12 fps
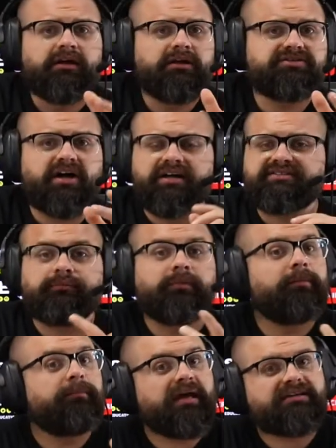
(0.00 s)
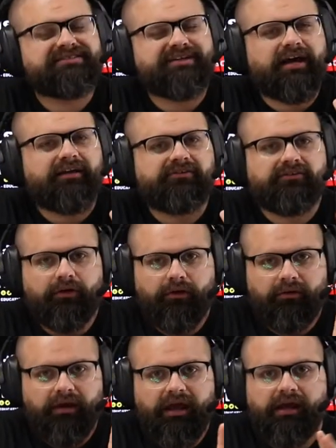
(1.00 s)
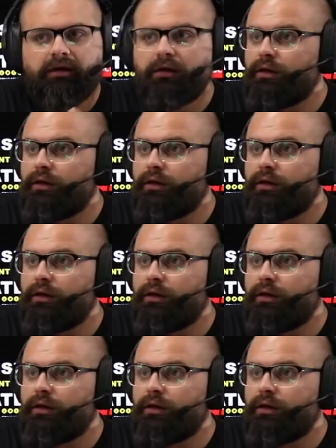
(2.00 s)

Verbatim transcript: It's awesome. Makes sense, okay?